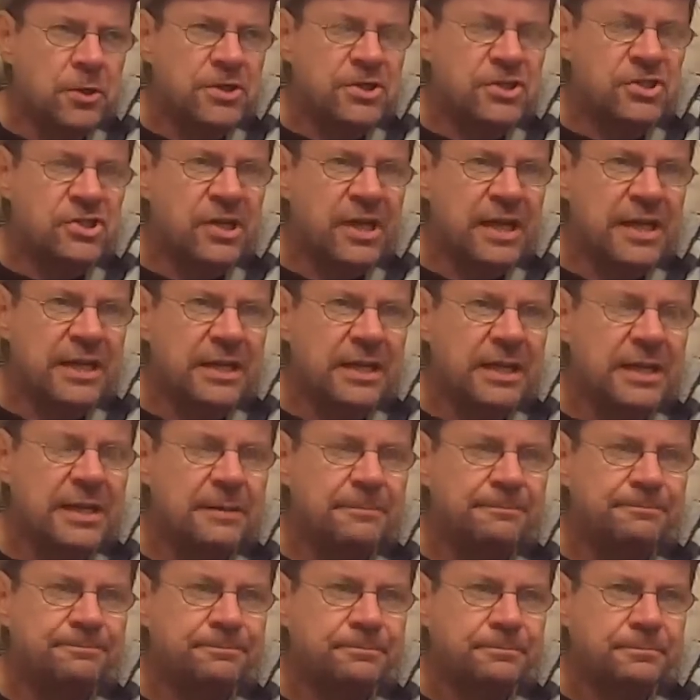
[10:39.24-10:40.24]

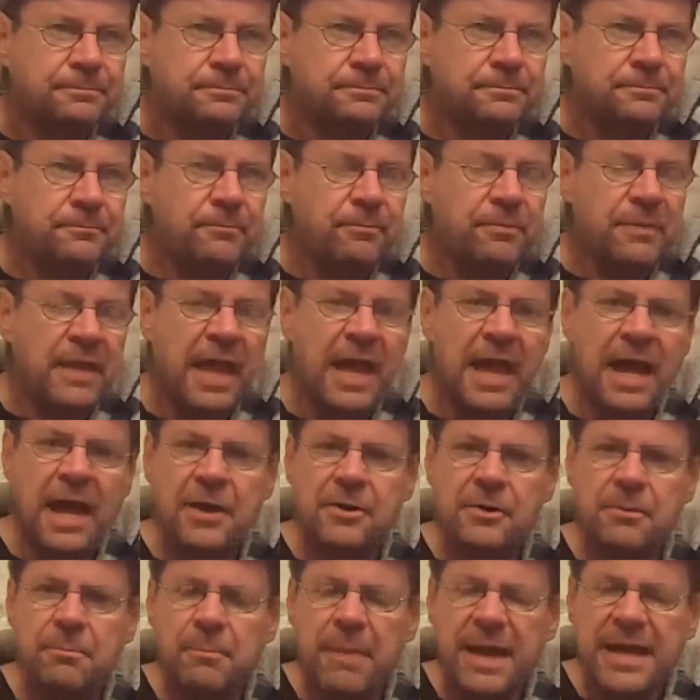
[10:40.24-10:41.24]
slightly
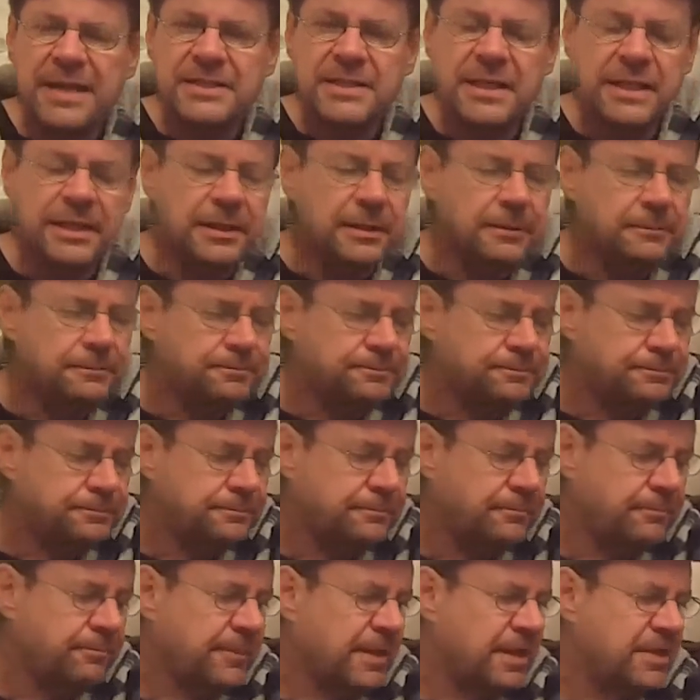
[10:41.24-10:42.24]
aromatic,
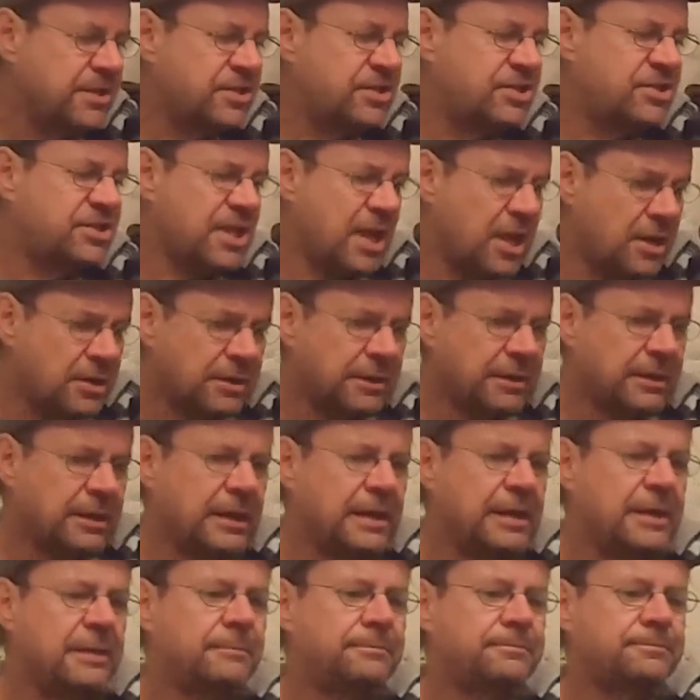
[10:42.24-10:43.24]

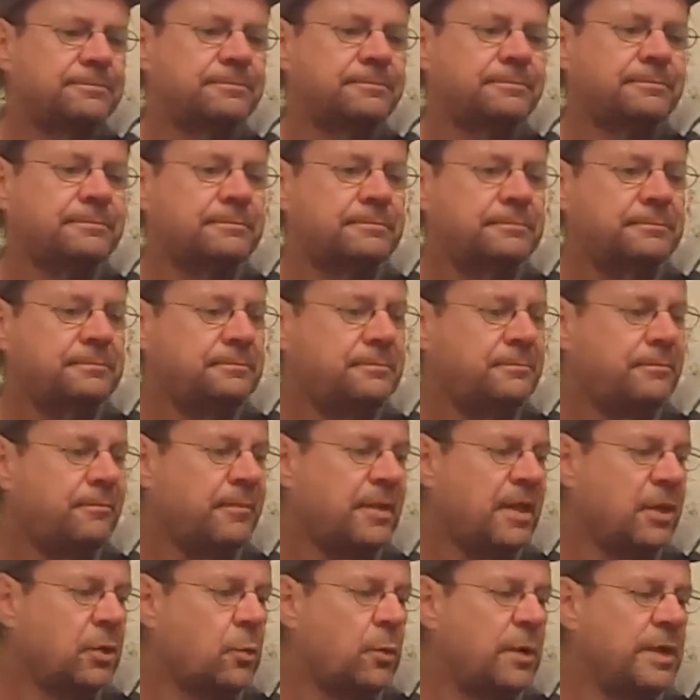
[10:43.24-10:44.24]
certainly
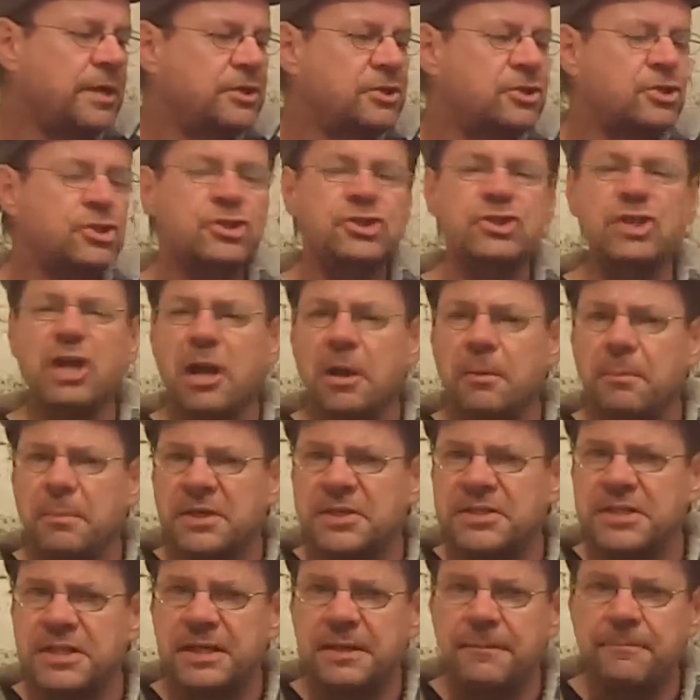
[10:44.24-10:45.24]
quite
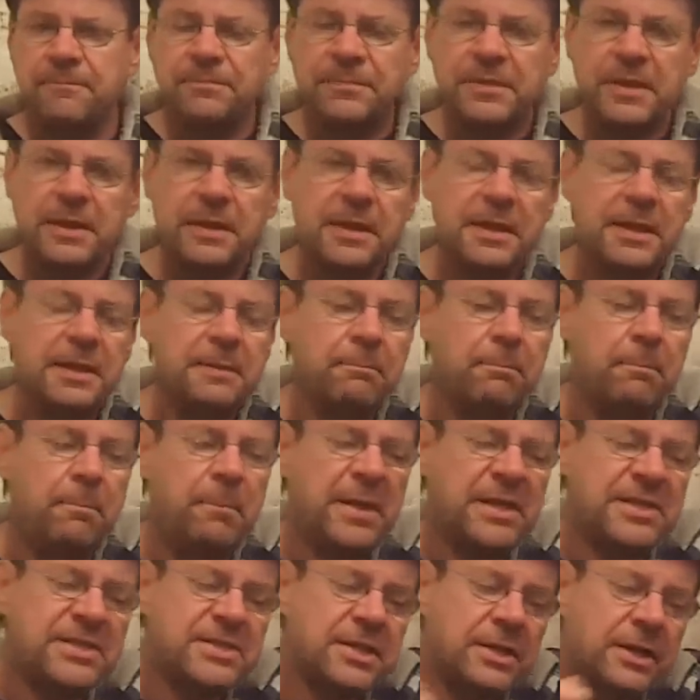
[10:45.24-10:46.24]
sherbety,
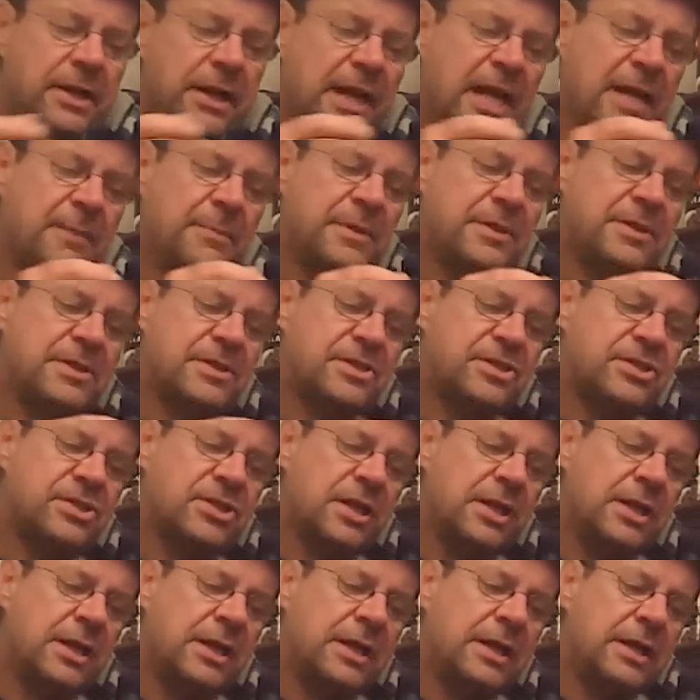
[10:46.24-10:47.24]
bitter
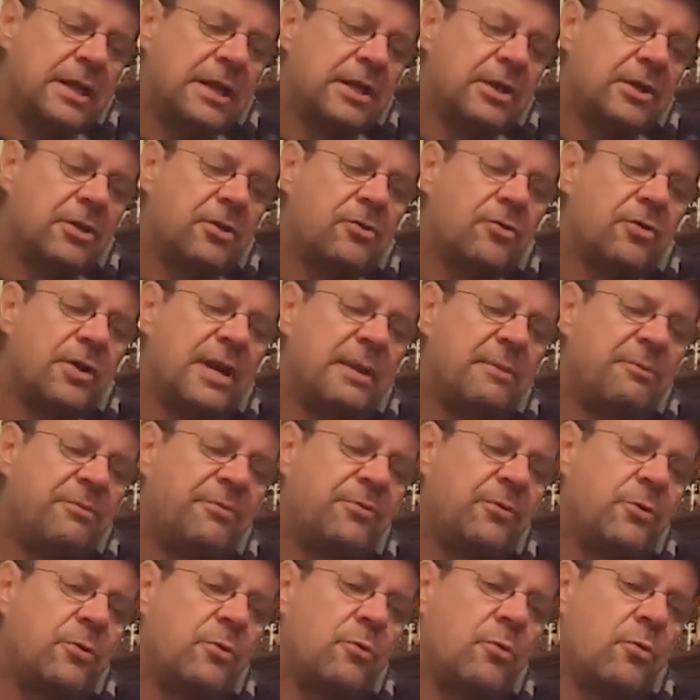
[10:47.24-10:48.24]
lemons,
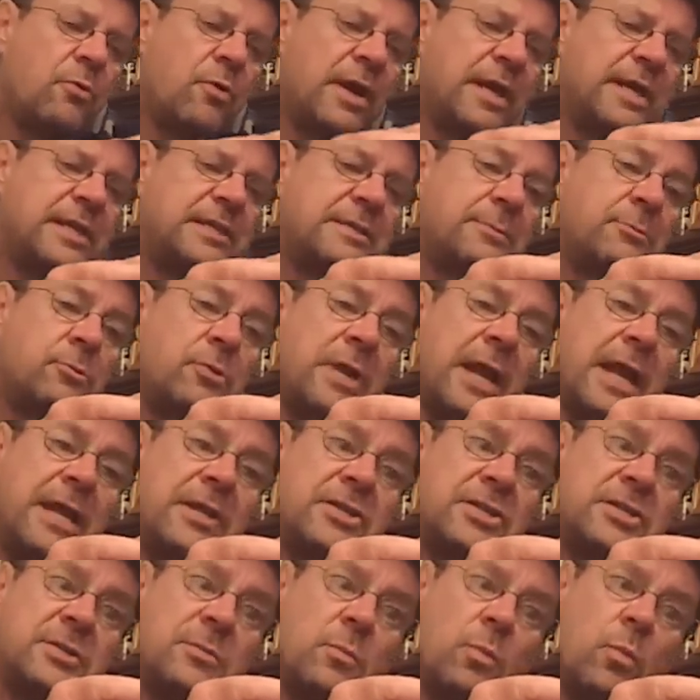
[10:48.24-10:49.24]
grapefruit rind. I'm going to
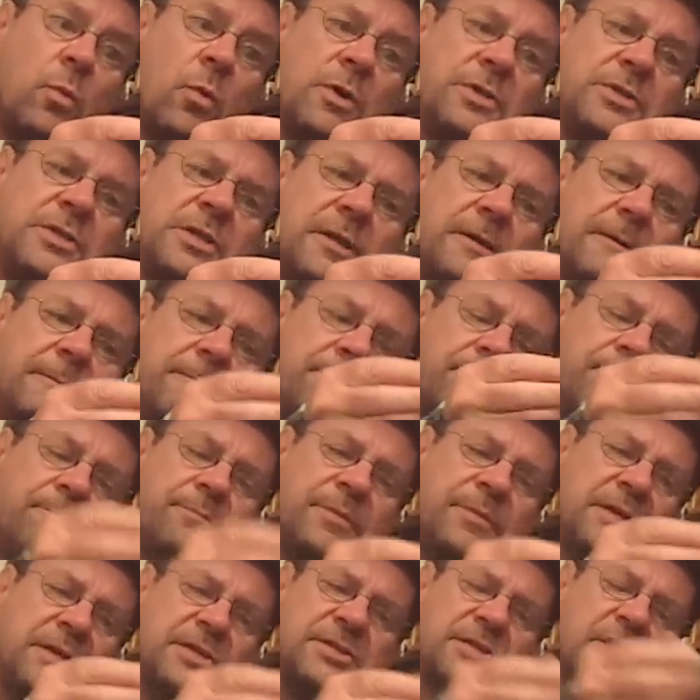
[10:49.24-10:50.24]
add some water.
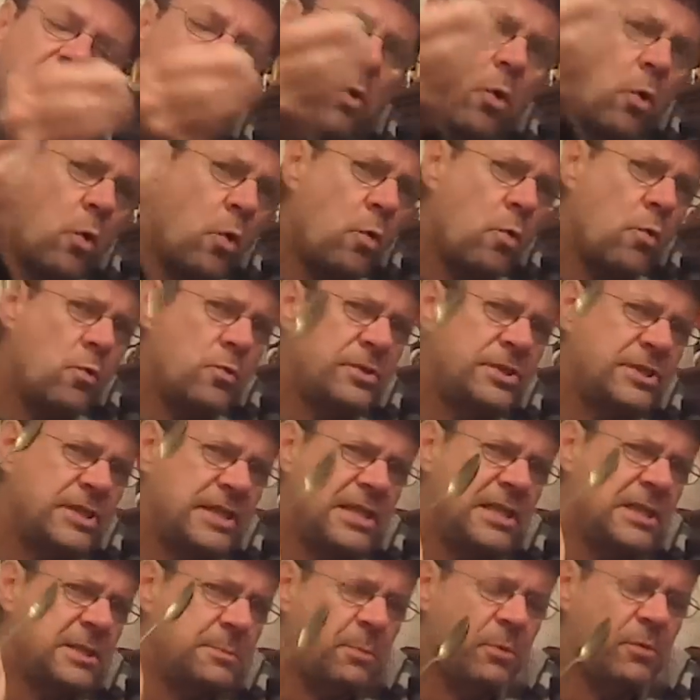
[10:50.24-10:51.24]
It's a whole
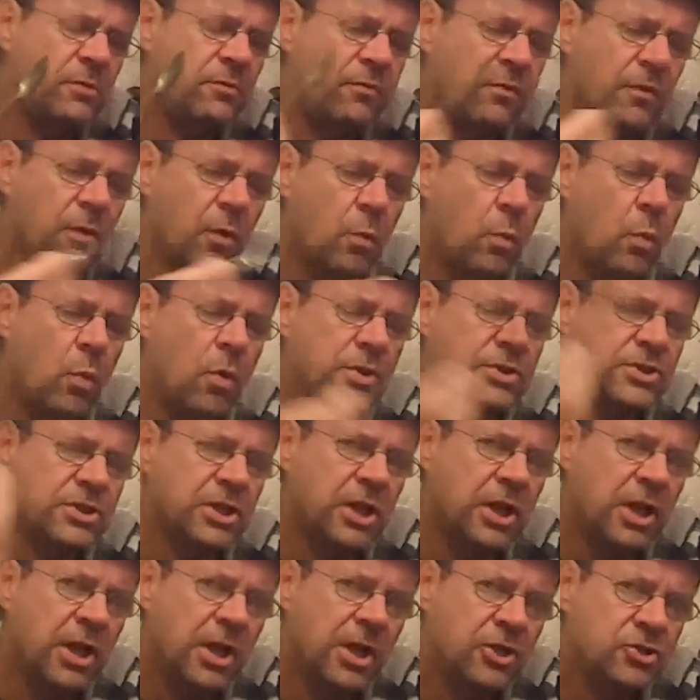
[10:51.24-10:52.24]
teaspoonful of
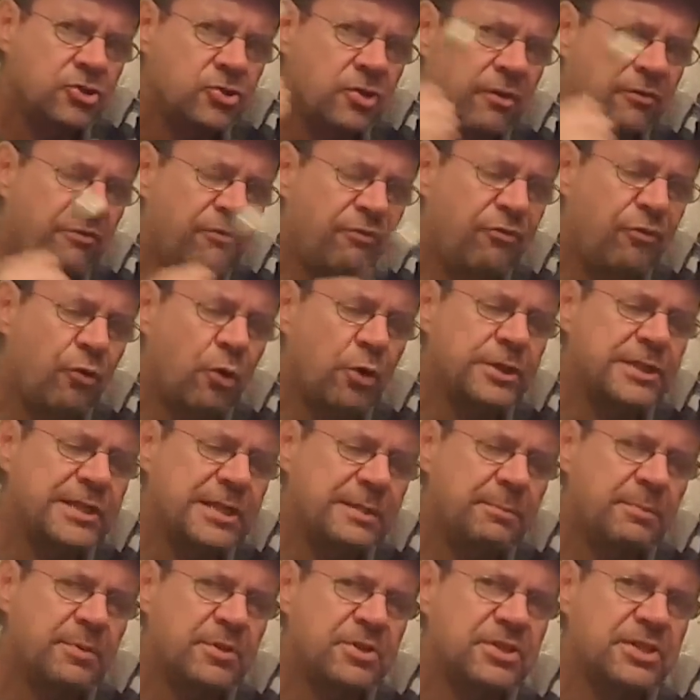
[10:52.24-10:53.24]
water to a
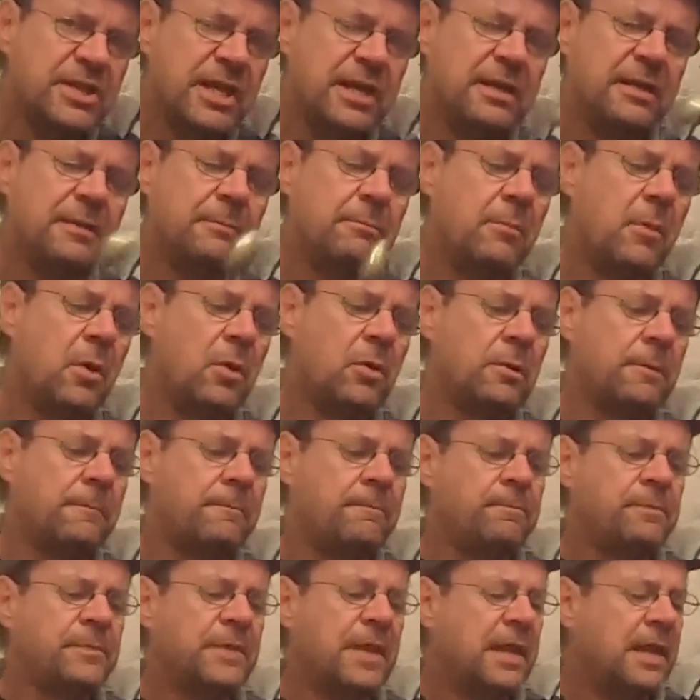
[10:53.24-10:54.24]
forty percent
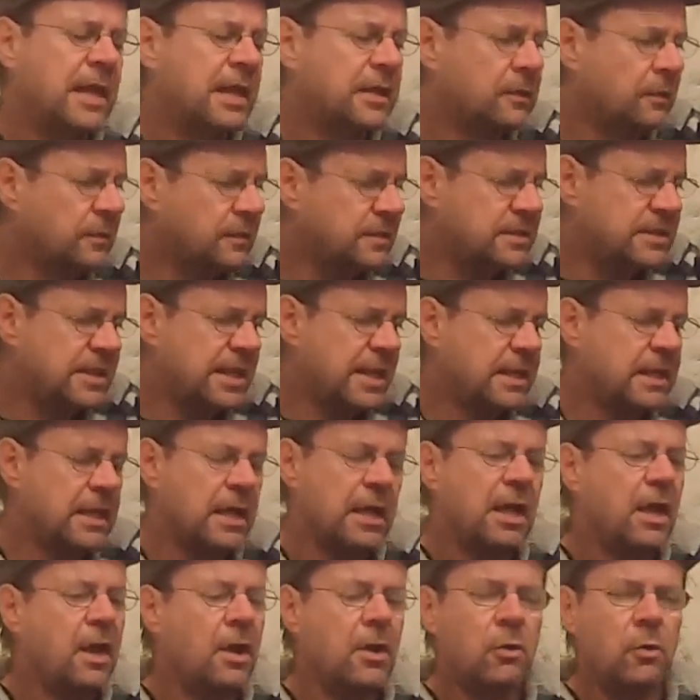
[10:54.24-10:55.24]
malt. It'll take
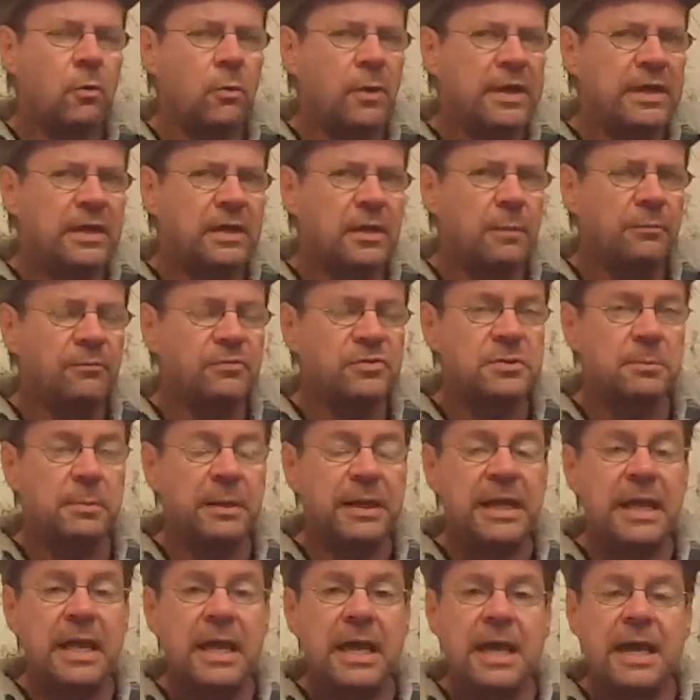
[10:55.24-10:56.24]
it quite
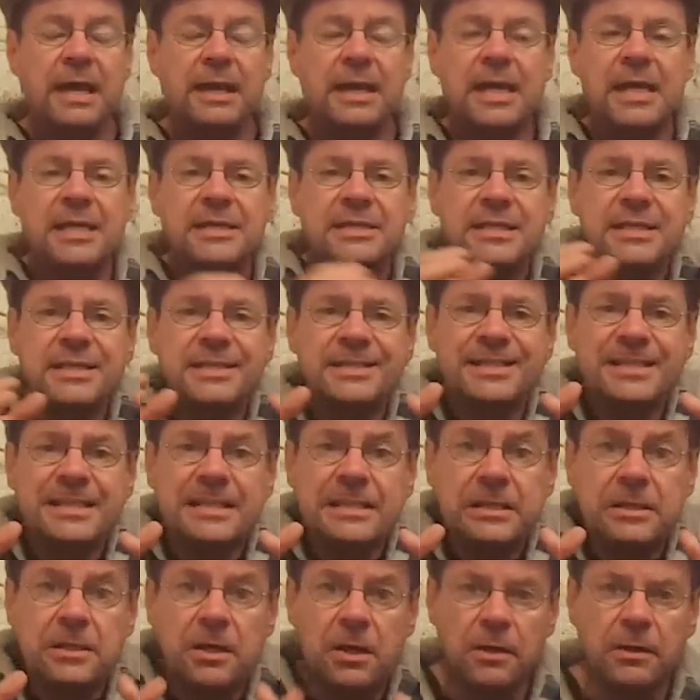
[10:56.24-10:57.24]
comfortably because it's
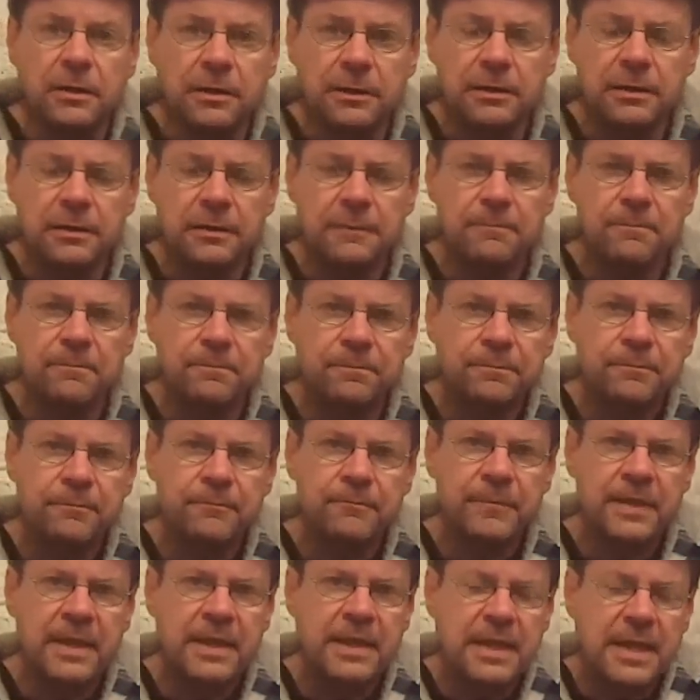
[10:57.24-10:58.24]
young
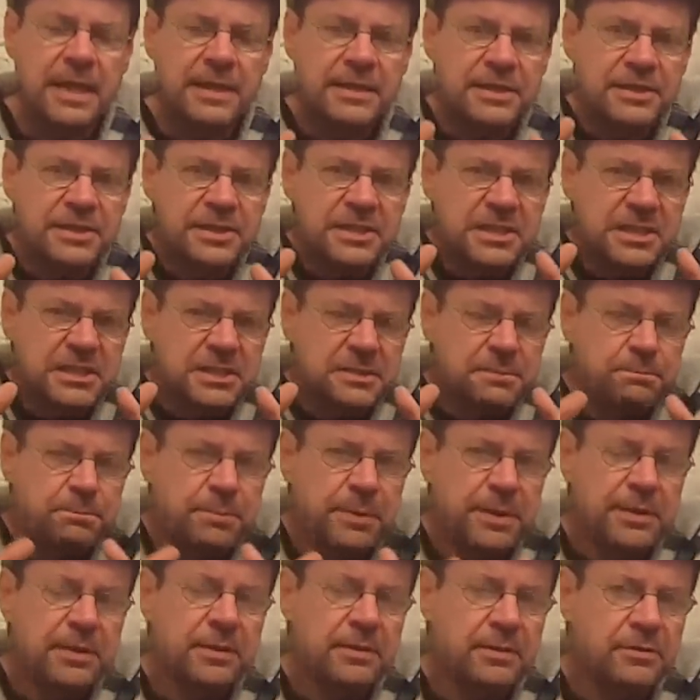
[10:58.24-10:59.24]
and it's
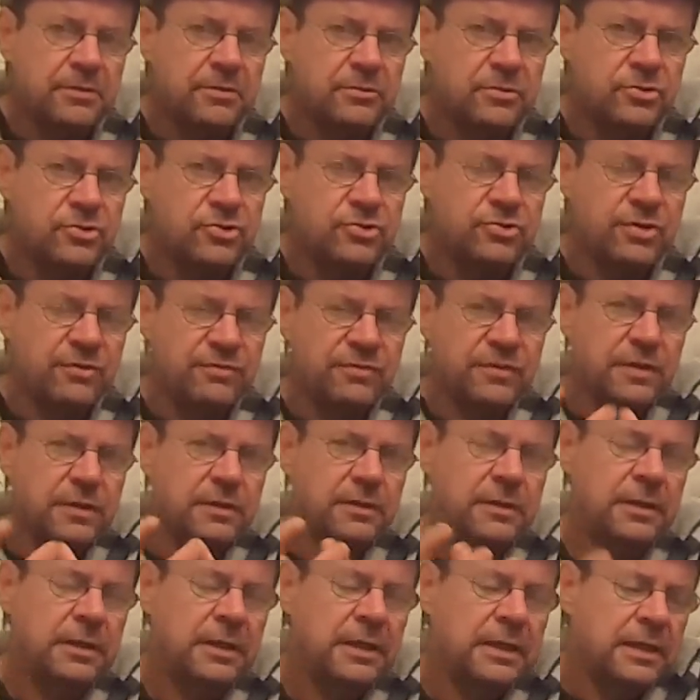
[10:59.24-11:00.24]
spirit
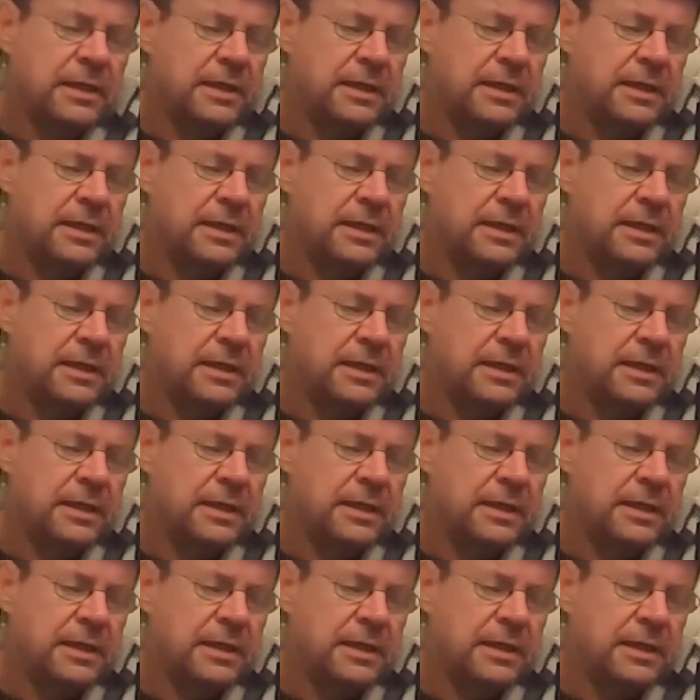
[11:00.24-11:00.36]
driven.